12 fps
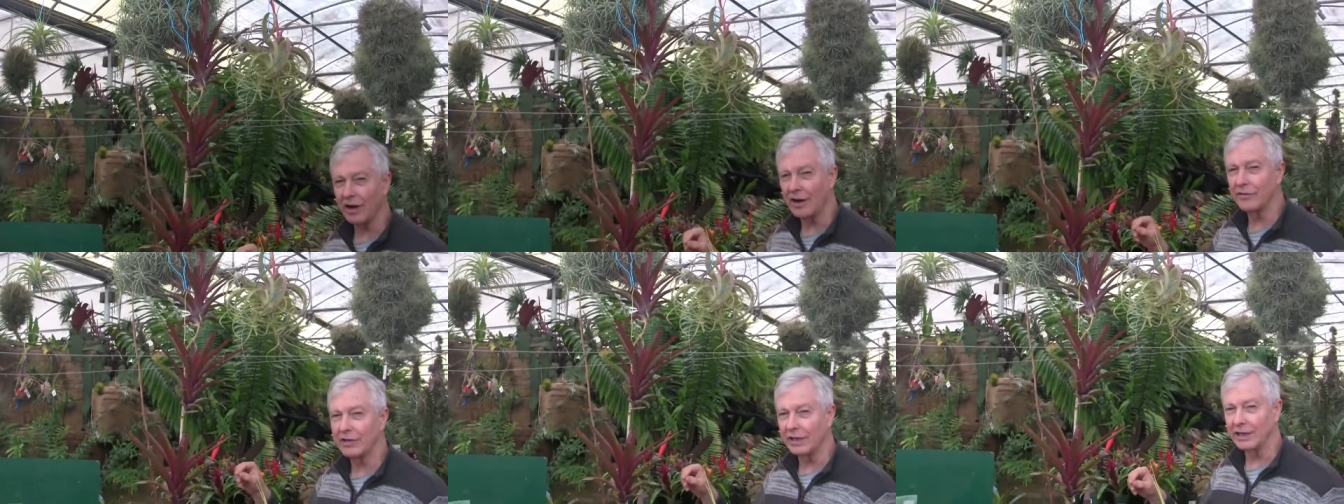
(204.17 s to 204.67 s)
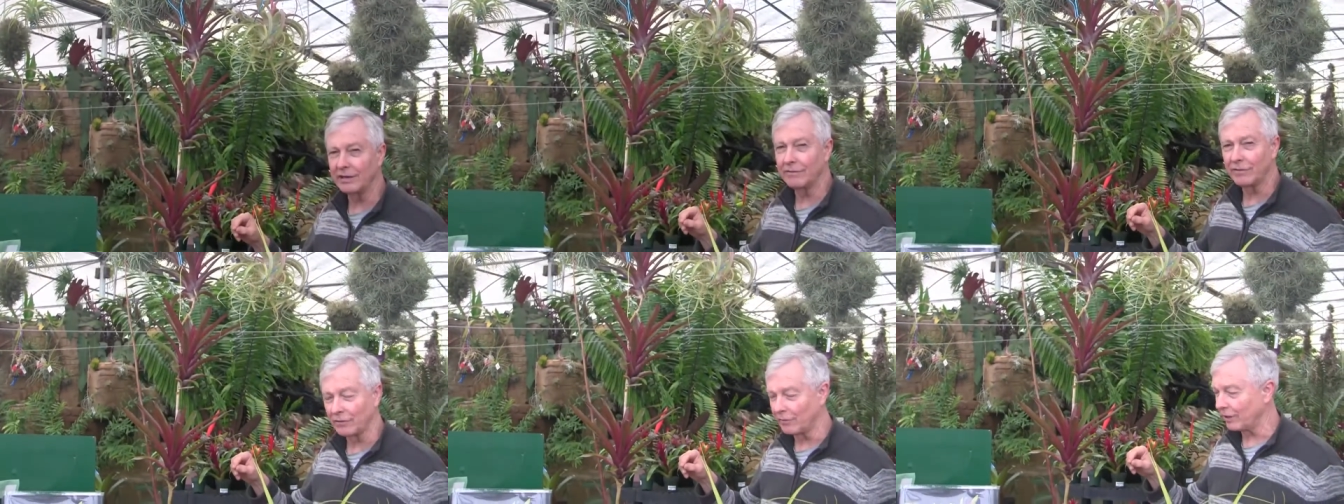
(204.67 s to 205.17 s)
on the
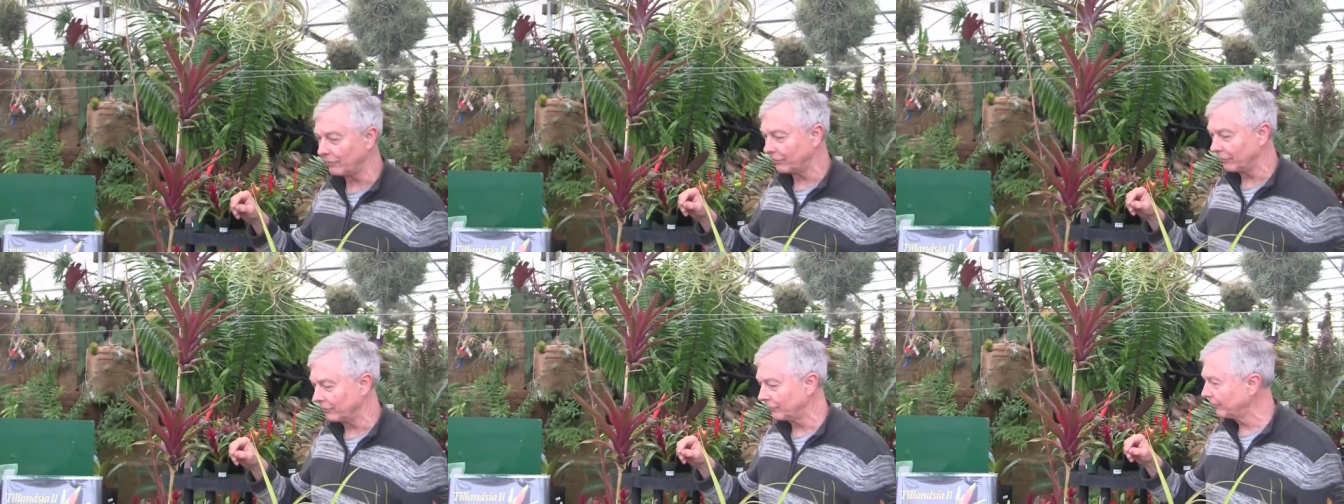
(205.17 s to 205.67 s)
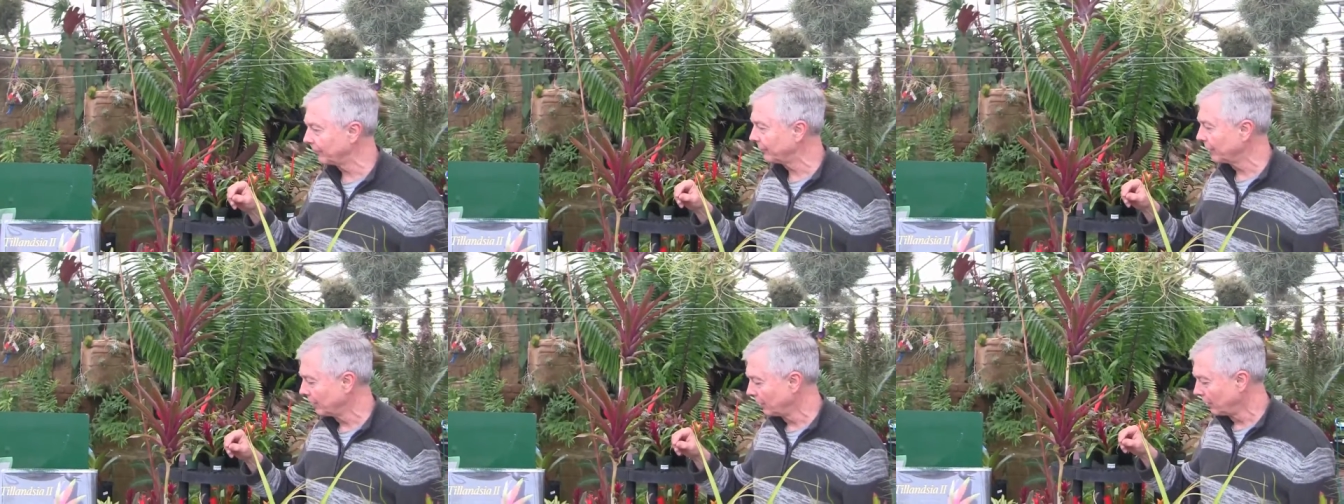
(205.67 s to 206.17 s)
inflorescence.
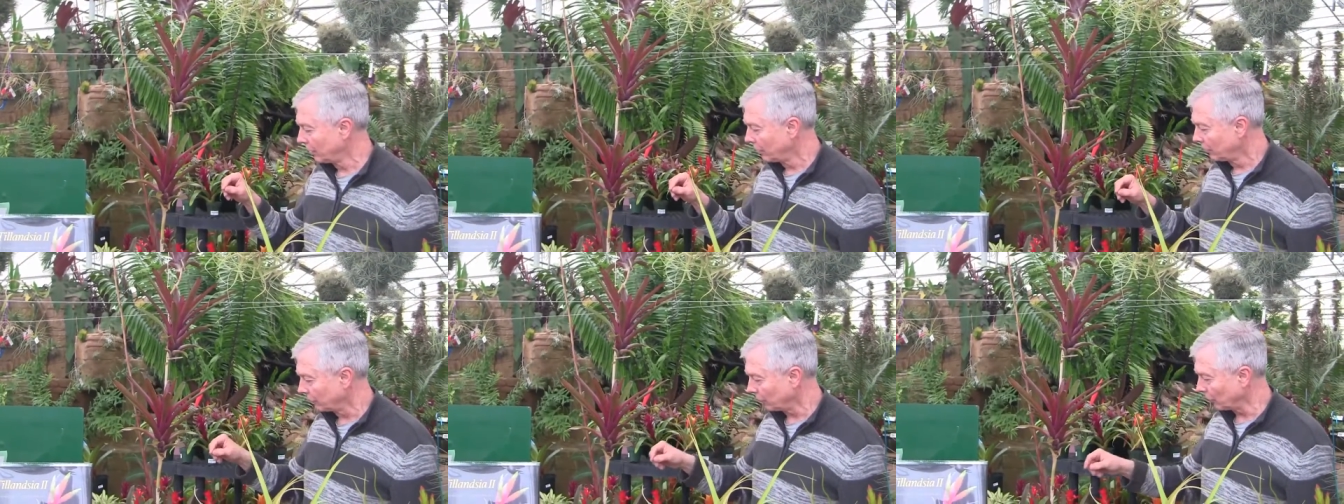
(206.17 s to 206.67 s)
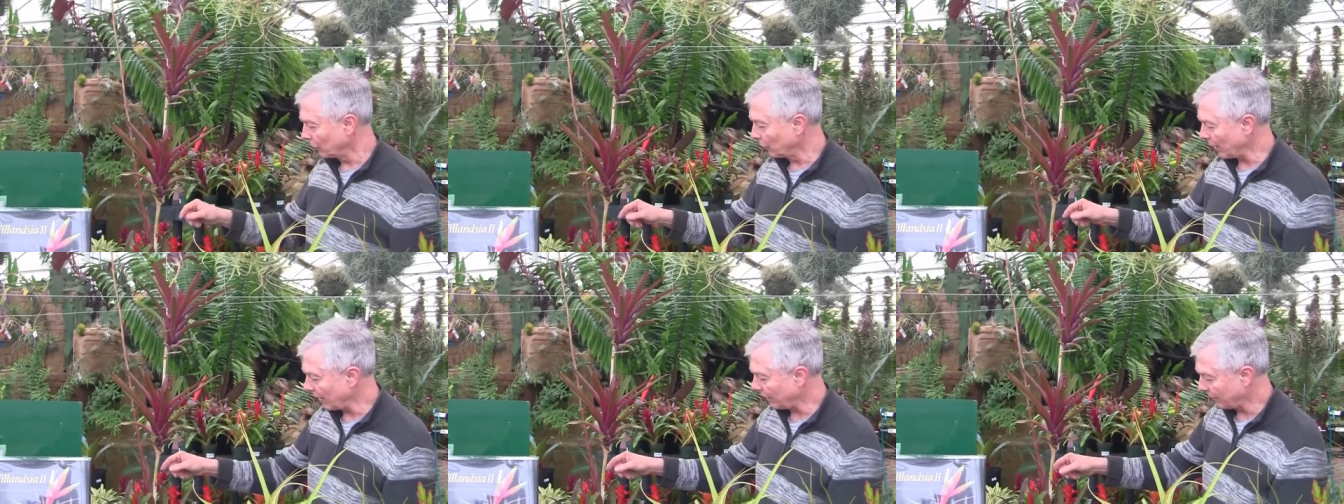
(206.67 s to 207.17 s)
So you
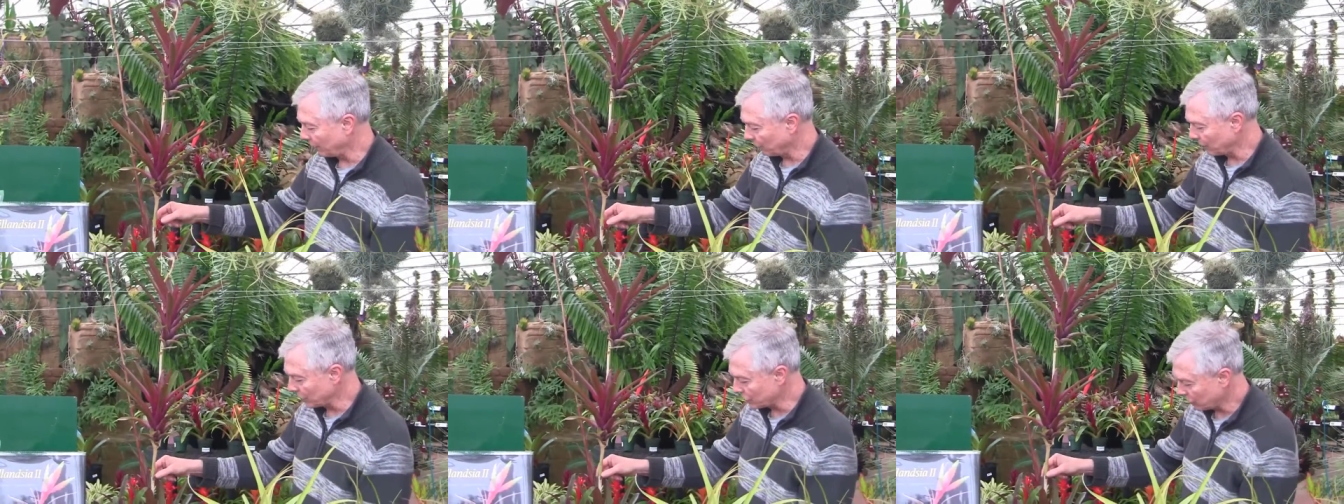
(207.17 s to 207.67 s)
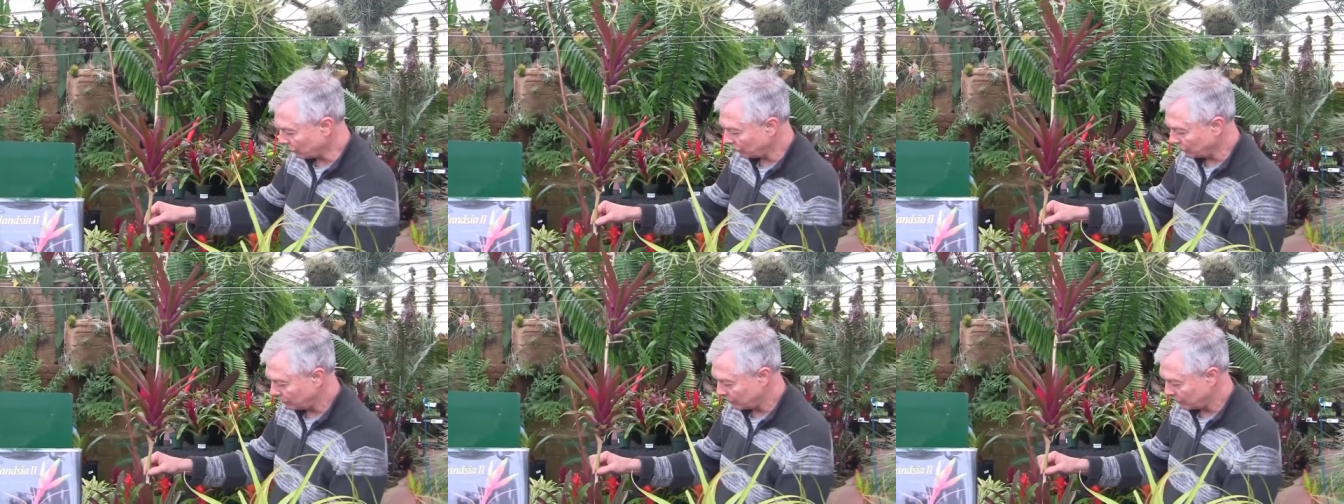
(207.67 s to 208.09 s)
have the original,